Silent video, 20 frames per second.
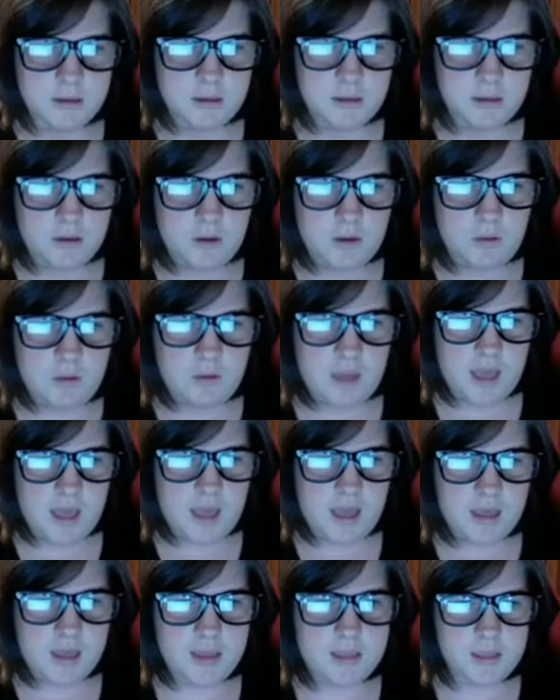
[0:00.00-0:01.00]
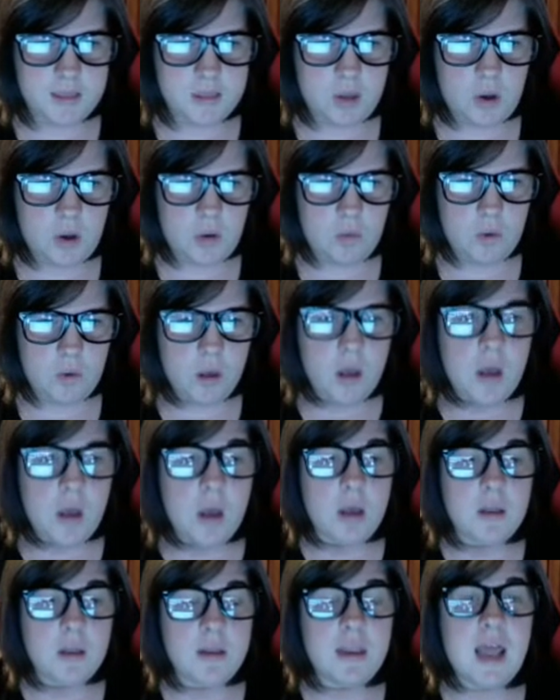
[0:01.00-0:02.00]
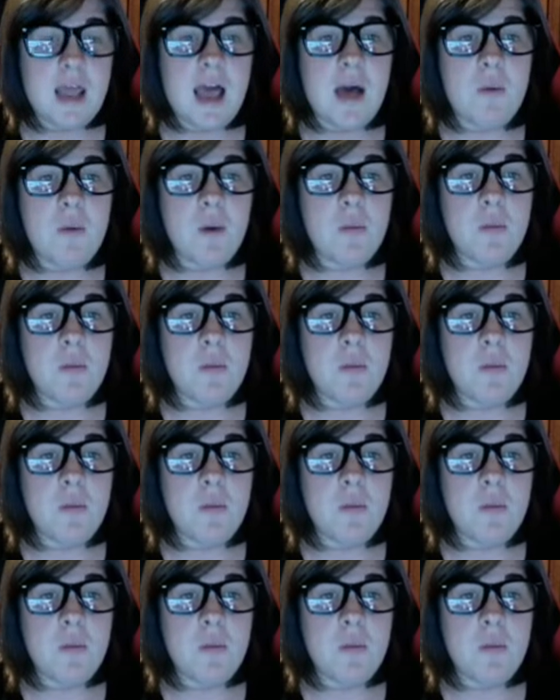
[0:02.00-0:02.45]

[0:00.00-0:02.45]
Okay, so now we